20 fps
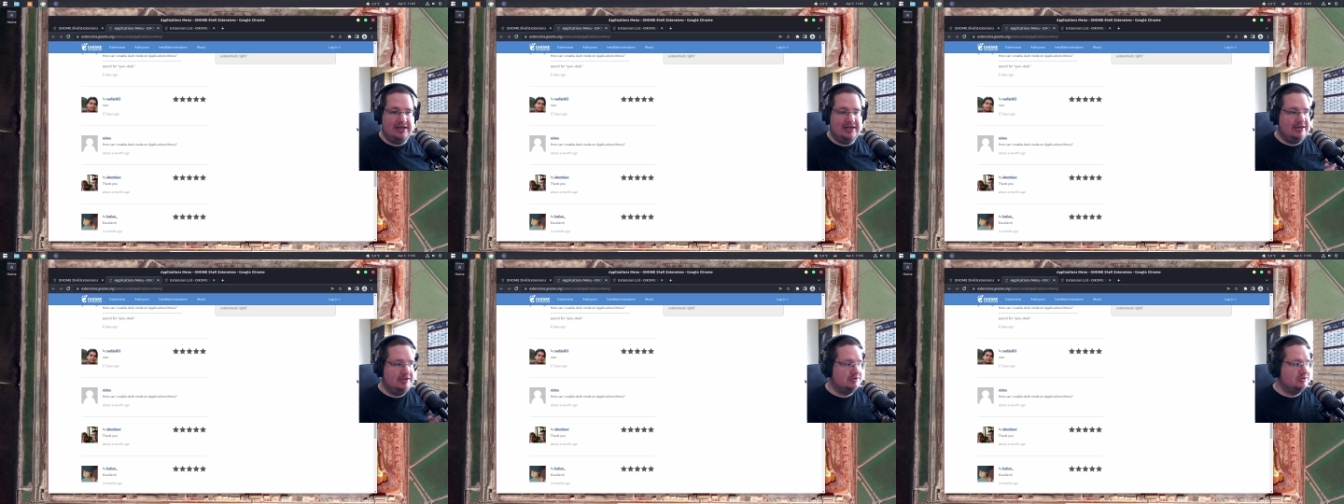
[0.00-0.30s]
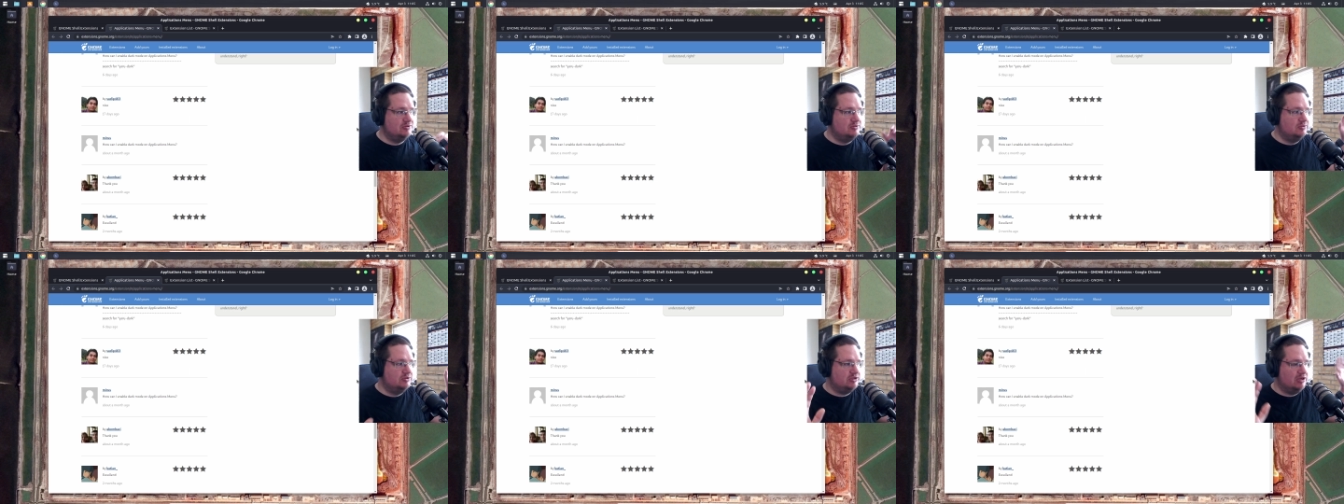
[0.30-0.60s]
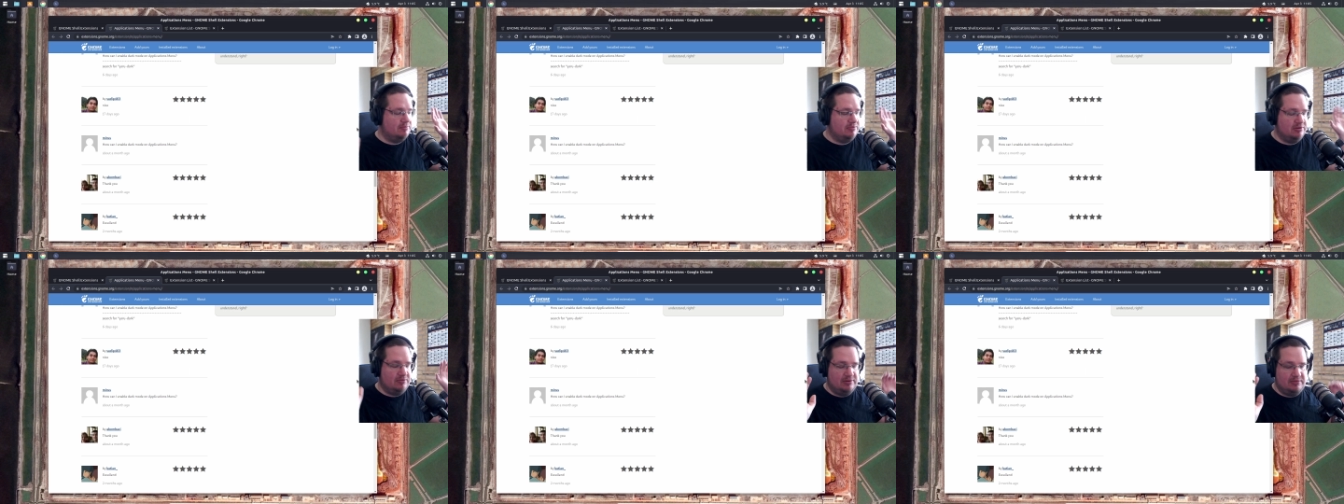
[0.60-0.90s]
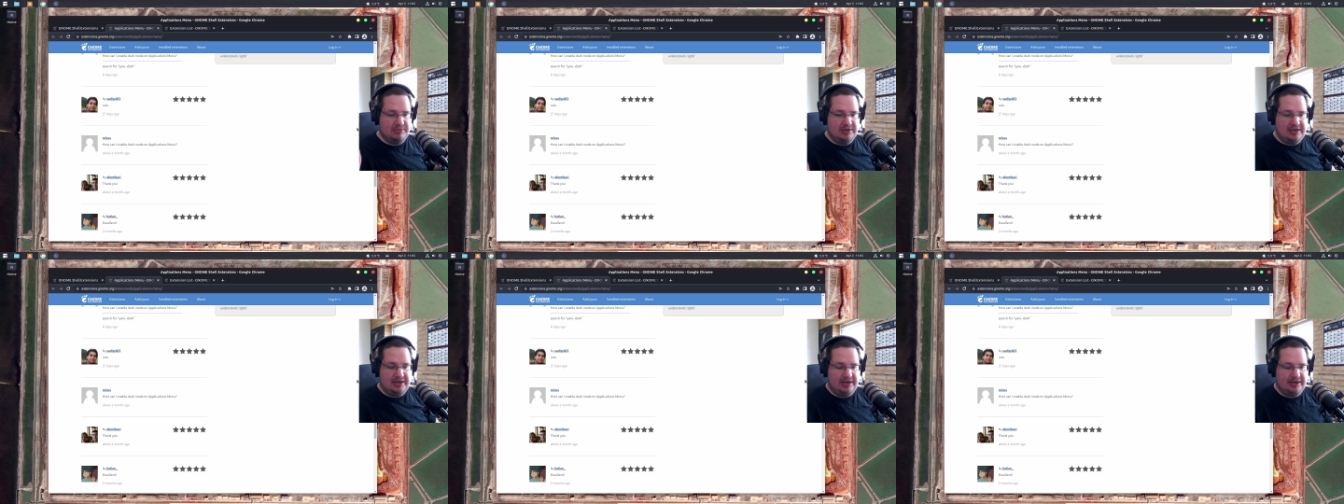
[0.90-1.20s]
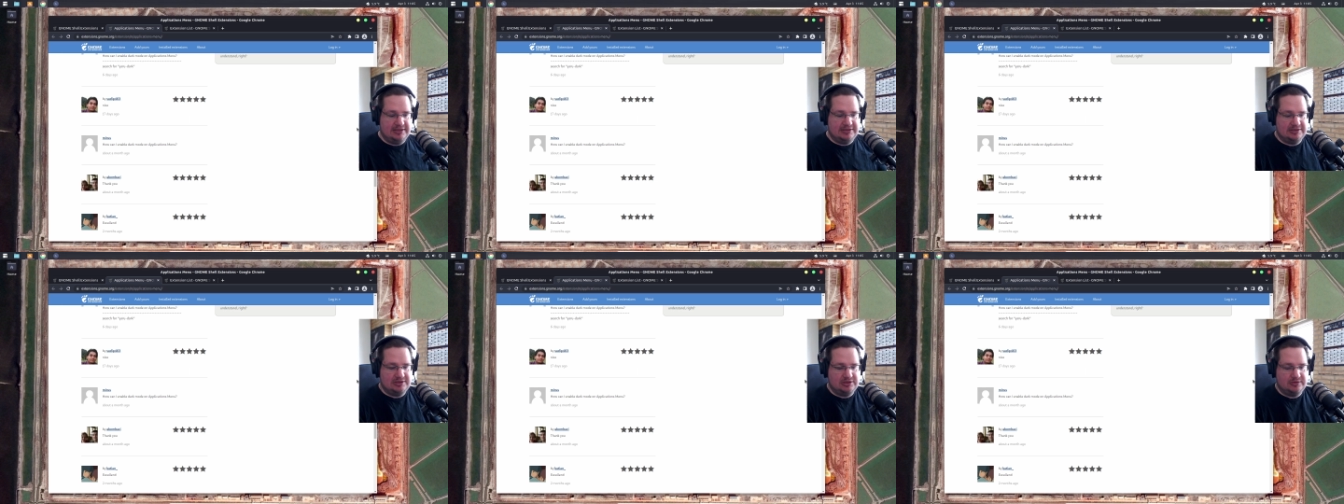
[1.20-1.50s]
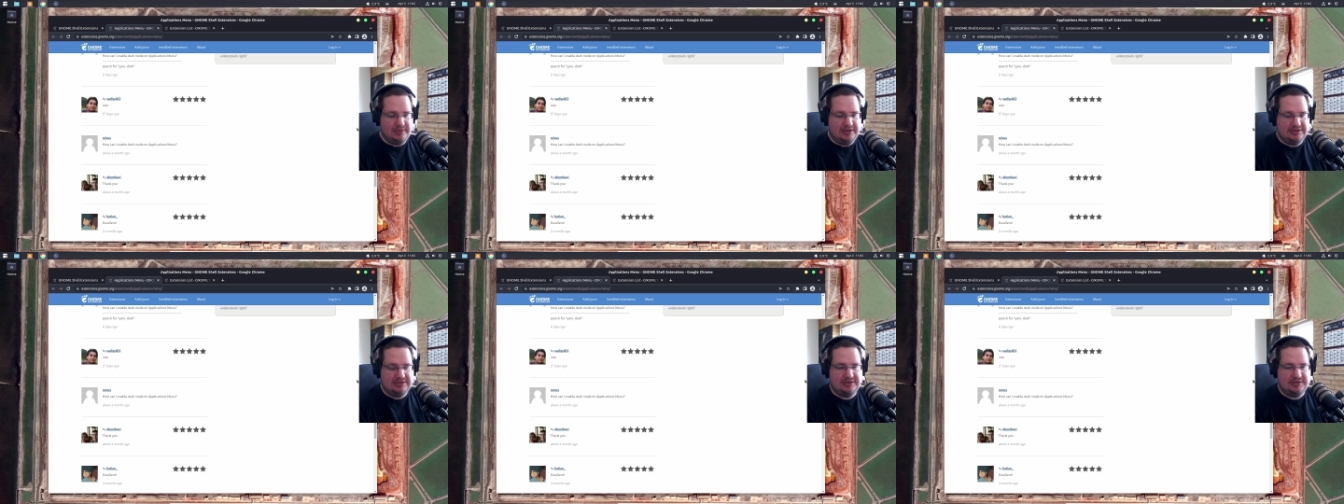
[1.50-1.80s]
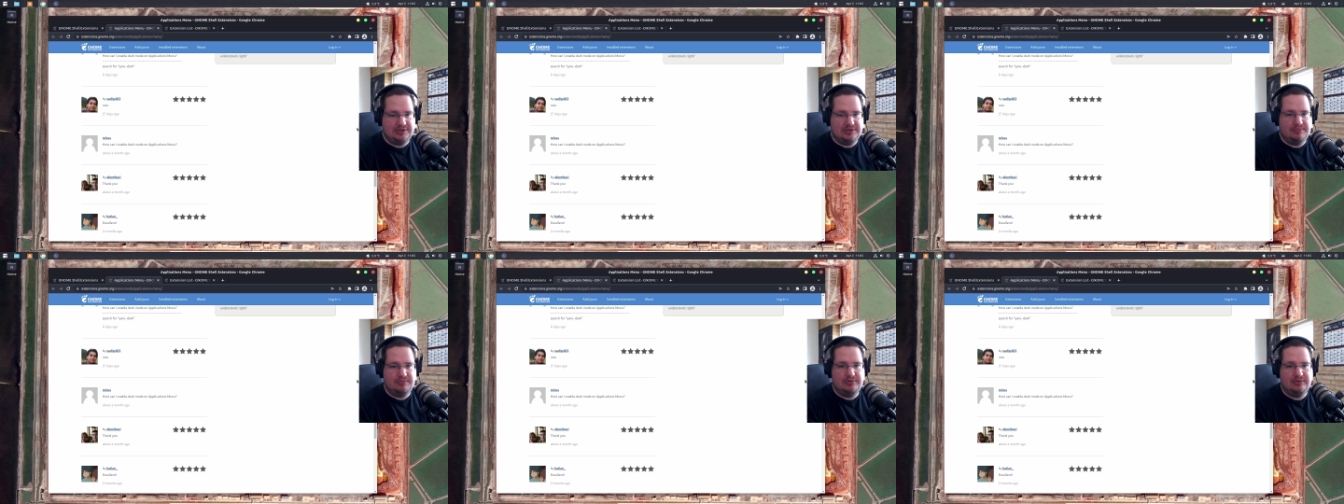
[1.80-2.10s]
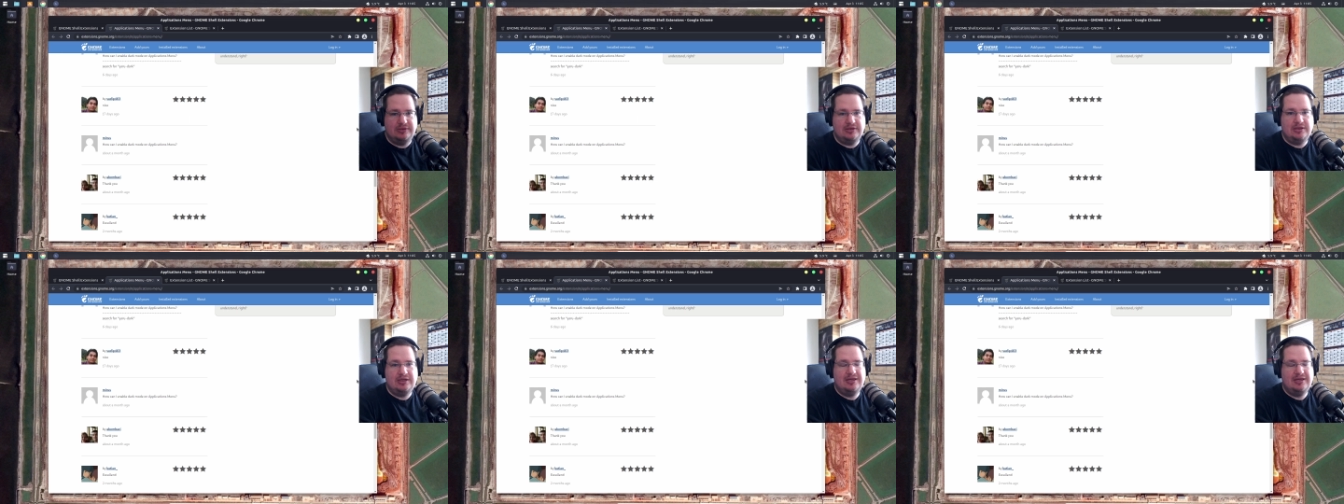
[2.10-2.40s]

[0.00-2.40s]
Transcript: I need to do something with my lighting situation at some point.